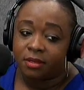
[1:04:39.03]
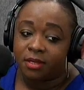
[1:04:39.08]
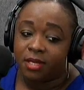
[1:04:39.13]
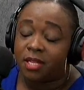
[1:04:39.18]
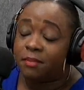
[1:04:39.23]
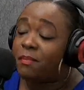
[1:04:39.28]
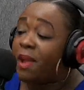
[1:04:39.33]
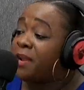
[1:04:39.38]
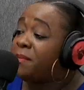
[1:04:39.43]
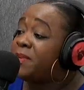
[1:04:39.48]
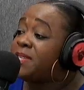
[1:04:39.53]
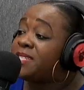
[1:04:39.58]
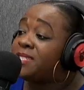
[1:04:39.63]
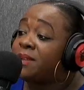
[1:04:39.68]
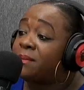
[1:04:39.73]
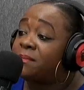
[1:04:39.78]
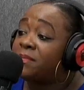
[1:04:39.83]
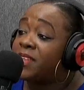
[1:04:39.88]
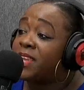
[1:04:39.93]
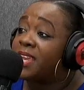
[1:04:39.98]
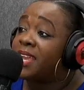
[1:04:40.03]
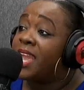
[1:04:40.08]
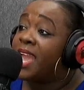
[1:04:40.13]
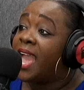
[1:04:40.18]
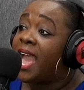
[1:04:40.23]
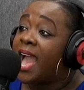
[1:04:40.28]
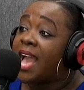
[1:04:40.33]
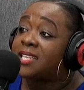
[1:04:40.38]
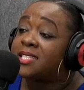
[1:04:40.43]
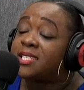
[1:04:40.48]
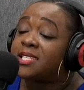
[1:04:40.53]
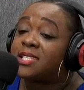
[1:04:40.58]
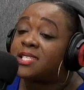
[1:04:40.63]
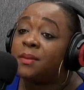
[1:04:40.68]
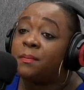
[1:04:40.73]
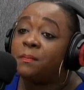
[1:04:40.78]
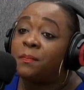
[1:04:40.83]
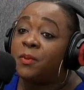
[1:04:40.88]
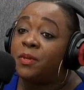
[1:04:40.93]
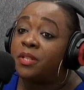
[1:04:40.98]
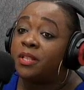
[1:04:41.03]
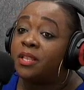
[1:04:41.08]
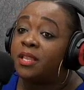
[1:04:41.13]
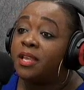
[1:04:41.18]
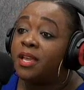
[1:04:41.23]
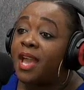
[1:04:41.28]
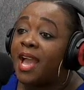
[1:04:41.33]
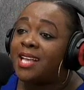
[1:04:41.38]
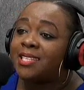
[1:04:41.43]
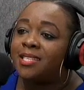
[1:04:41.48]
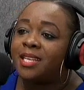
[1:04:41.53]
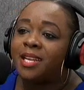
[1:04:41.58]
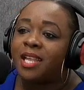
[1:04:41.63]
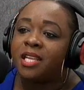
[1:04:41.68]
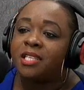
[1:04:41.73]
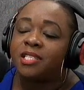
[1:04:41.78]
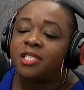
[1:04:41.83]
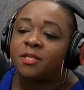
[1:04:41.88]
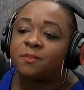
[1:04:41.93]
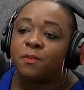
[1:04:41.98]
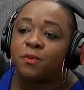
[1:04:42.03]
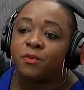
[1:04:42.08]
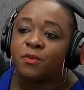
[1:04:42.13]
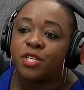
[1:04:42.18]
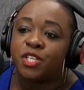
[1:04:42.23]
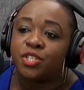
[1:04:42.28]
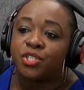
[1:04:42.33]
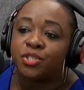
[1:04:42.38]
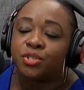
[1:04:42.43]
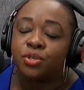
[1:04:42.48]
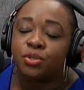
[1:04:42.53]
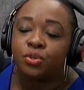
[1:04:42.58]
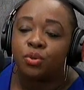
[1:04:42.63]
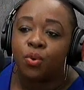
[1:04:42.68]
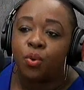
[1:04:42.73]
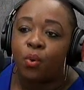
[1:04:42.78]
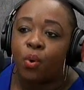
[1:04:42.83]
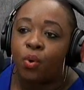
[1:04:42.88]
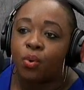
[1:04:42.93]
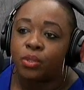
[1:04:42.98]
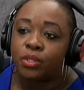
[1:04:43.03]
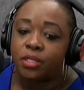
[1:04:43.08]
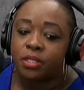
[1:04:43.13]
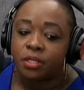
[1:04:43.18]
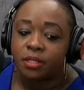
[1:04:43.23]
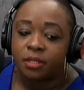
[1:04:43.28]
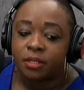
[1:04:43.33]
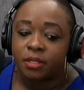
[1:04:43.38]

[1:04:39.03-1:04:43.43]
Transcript: It might be something as simple as an inspirational quote.